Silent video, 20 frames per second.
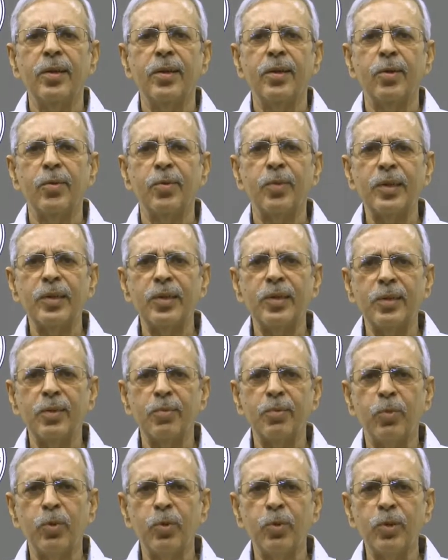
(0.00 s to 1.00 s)
Now, when
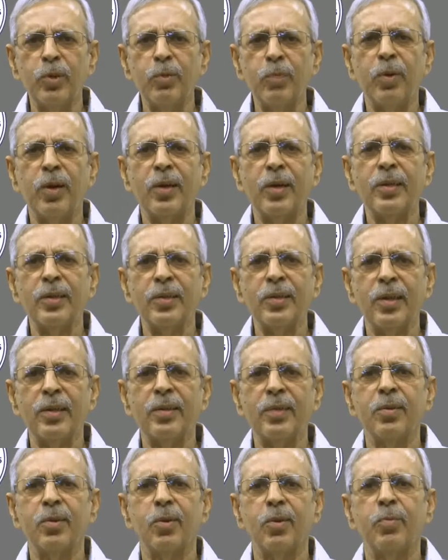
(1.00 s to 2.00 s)
both the parties
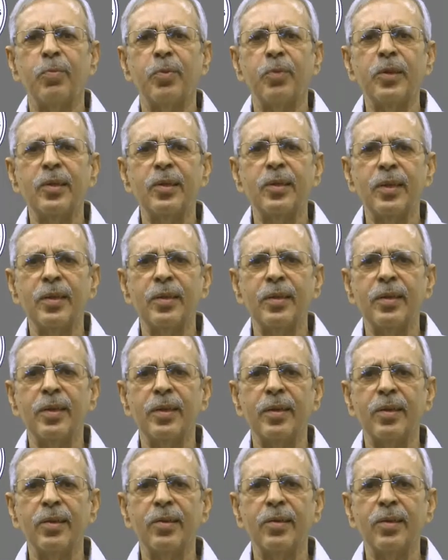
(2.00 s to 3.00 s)
are operating at the
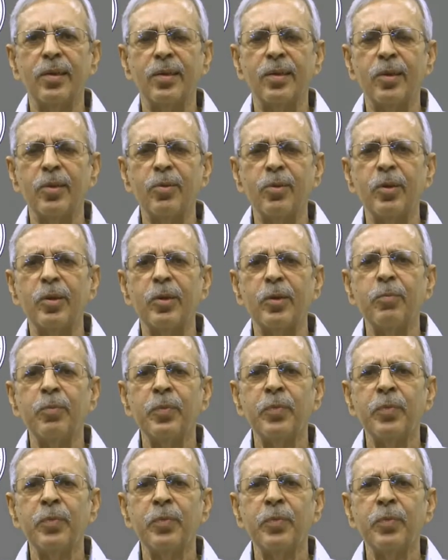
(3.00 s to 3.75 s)
aggression level,